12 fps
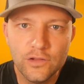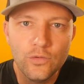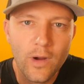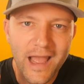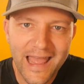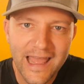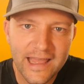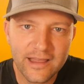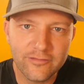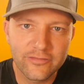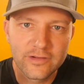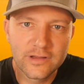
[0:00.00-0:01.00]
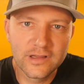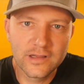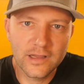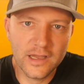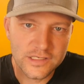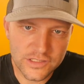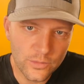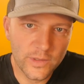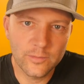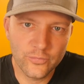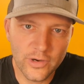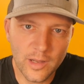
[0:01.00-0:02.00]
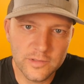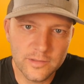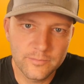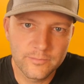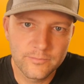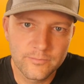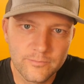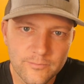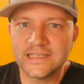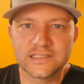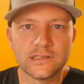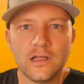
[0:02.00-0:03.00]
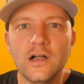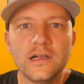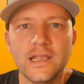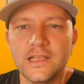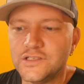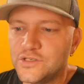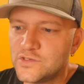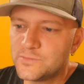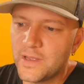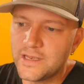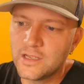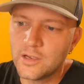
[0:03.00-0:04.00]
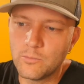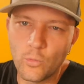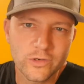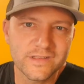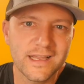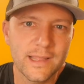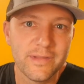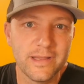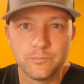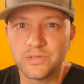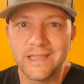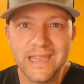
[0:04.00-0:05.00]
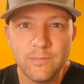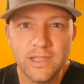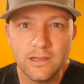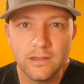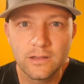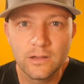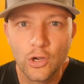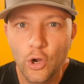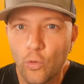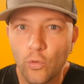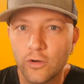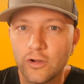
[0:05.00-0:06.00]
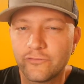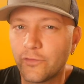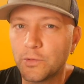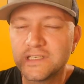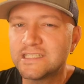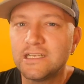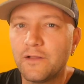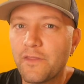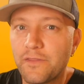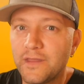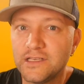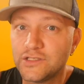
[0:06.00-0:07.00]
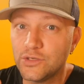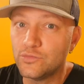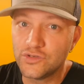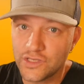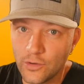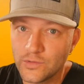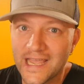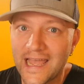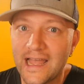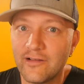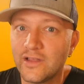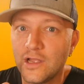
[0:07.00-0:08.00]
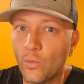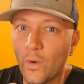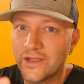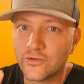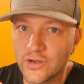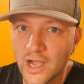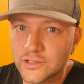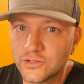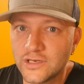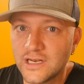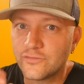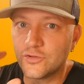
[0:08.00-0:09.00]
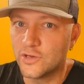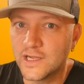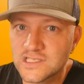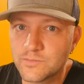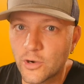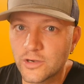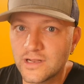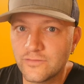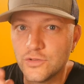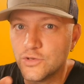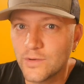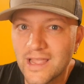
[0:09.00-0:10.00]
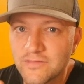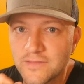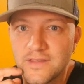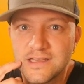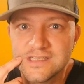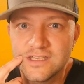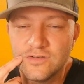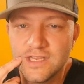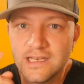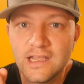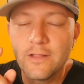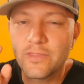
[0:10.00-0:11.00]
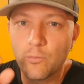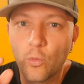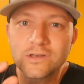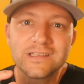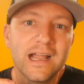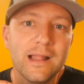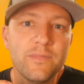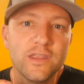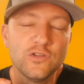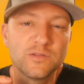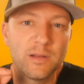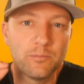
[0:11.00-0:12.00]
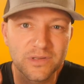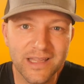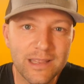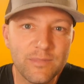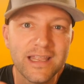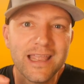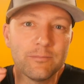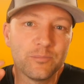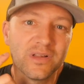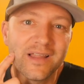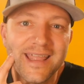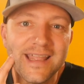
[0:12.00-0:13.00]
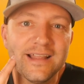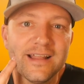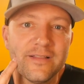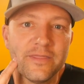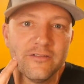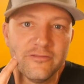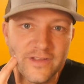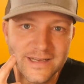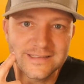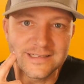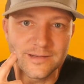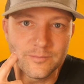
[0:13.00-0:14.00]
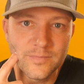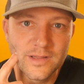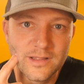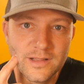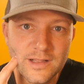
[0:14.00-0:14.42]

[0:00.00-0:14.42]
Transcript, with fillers: You have a doing problem. And as long as you spend more time blaming or focusing on the things you don't have, why you're not good enough, you're not smart enough, you don't have the things that you need, the more time that you spend blaming and playing the victim,